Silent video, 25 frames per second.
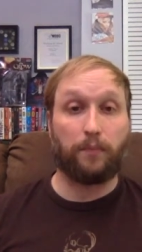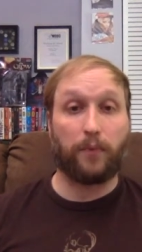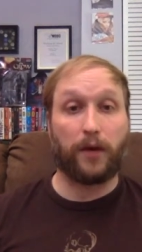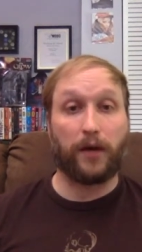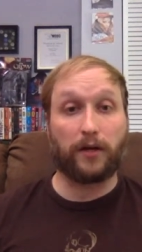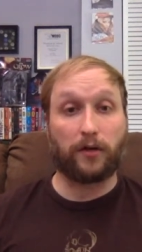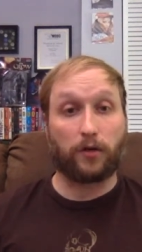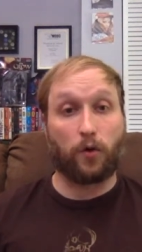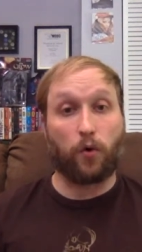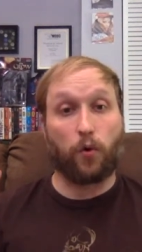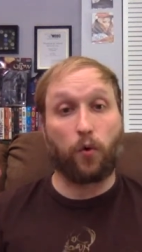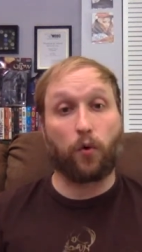
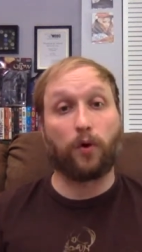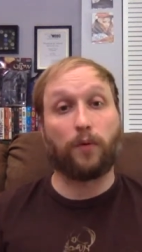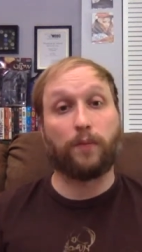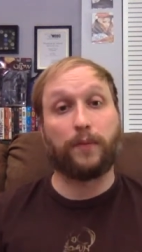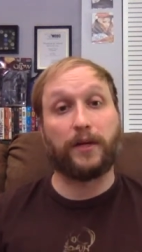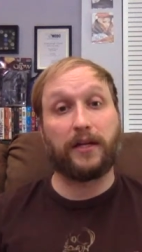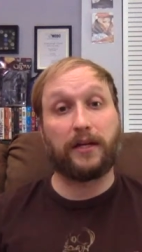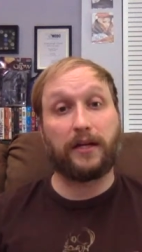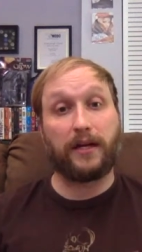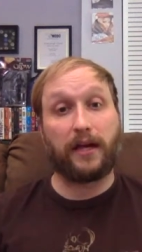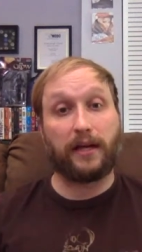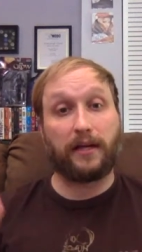But
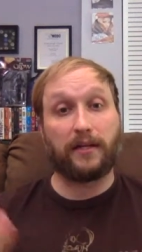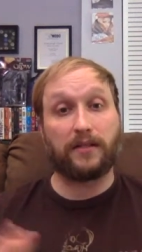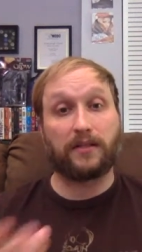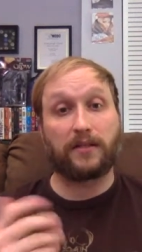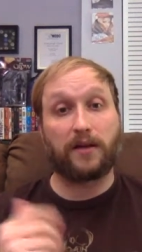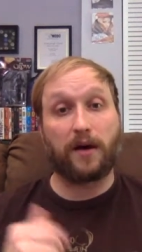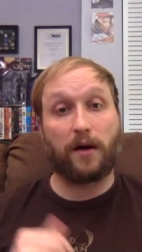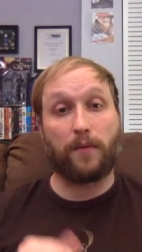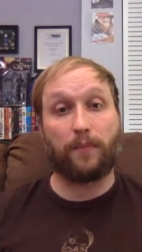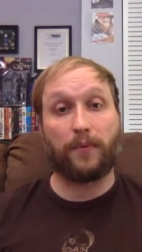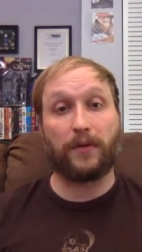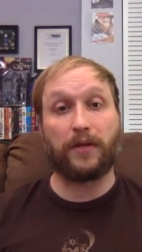Corman and his
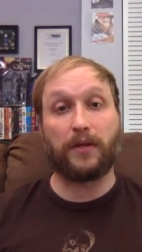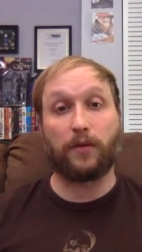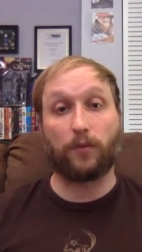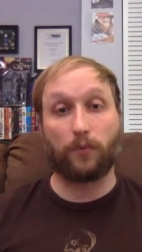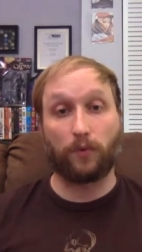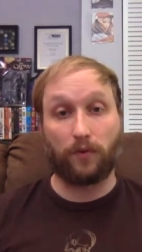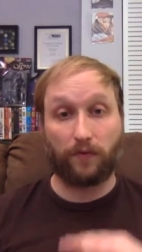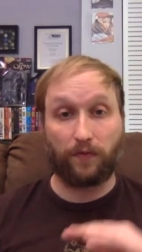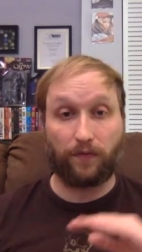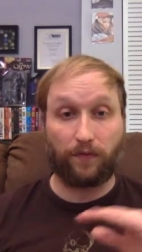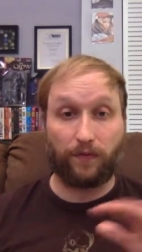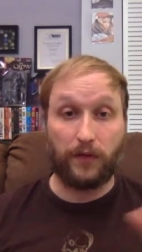company
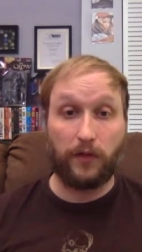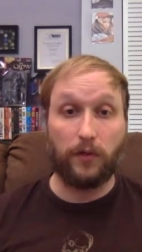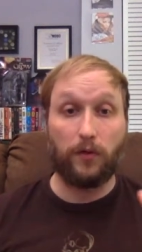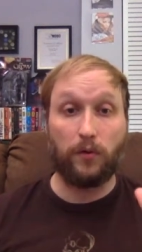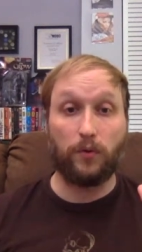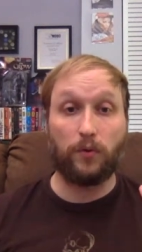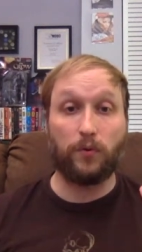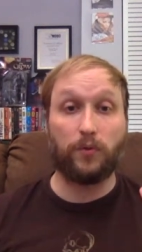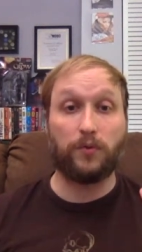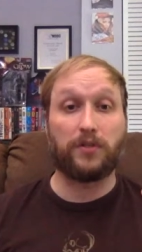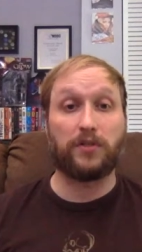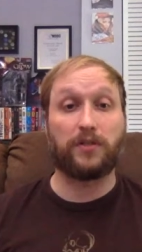
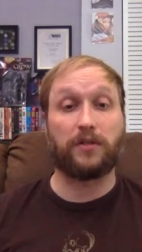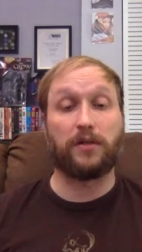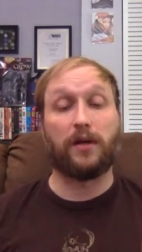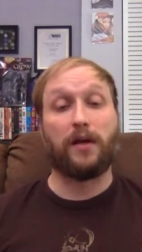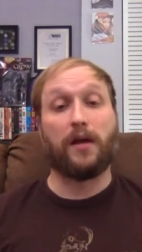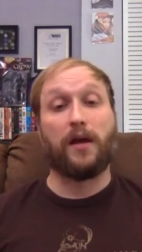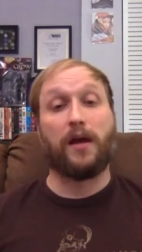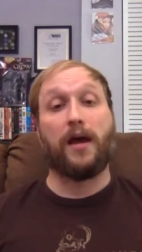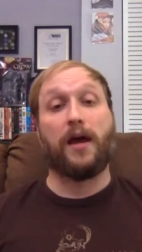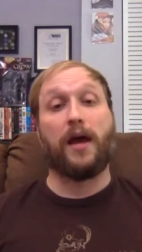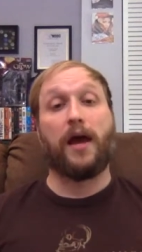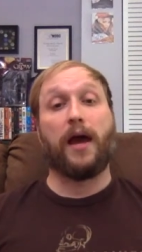refused
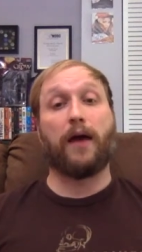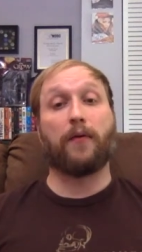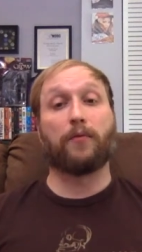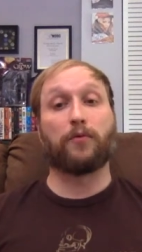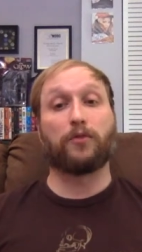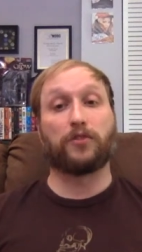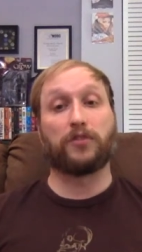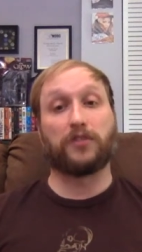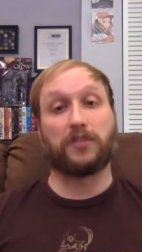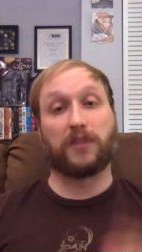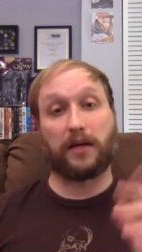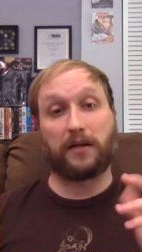and were
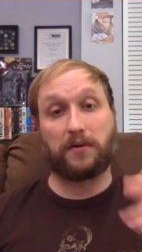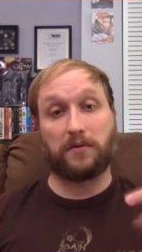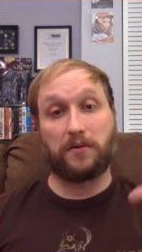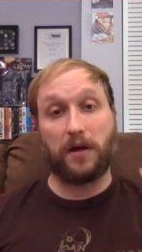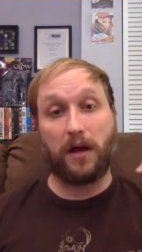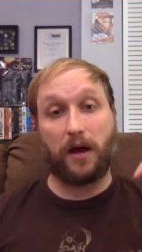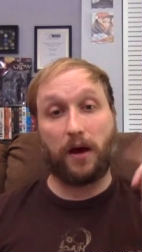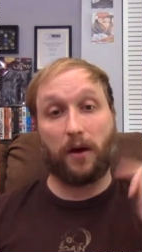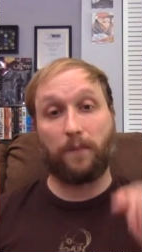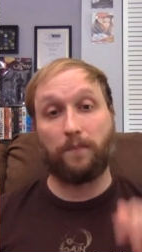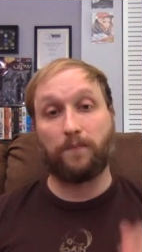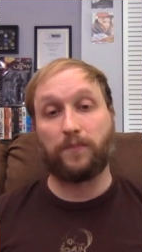just like,
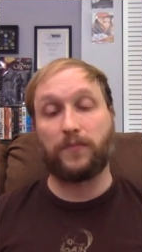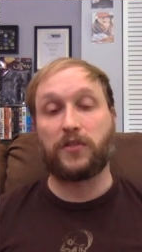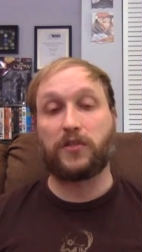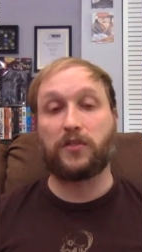no.